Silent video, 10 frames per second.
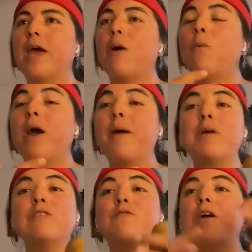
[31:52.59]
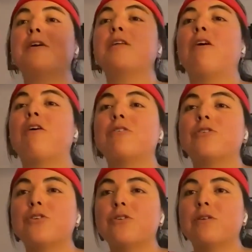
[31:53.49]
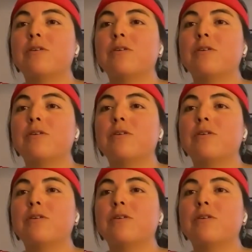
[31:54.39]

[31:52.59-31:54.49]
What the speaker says: and we means very large.